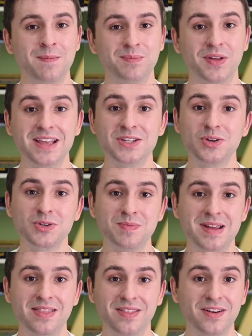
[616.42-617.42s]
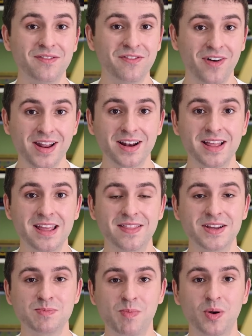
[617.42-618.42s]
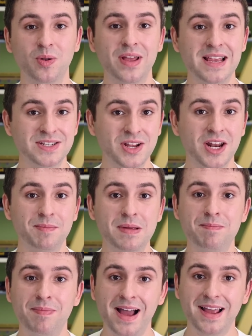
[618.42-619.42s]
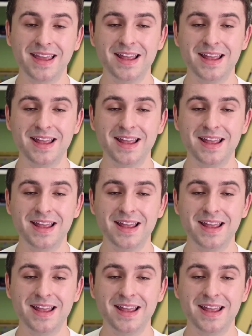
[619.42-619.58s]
But this does mean that finally this model is going to be back